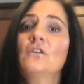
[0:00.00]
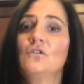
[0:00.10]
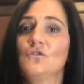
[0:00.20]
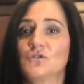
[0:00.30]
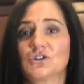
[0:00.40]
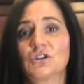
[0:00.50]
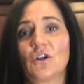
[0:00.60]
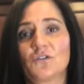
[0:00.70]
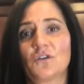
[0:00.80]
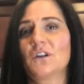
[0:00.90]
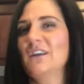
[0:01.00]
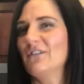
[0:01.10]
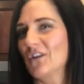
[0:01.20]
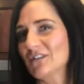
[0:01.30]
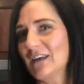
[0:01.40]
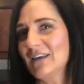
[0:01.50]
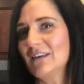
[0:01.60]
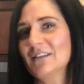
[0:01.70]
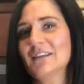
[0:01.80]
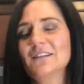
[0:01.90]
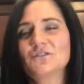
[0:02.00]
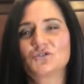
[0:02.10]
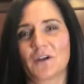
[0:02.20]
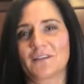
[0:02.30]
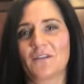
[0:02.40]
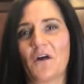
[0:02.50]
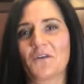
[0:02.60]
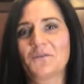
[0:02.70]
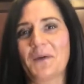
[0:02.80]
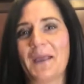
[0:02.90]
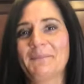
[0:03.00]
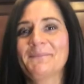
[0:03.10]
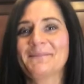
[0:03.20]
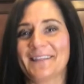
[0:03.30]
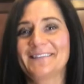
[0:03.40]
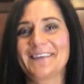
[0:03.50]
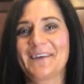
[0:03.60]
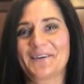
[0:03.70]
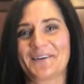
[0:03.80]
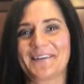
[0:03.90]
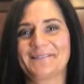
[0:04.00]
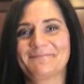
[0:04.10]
nutrition alternative, and I'll tell you little tricks along the way. Let's get cooking.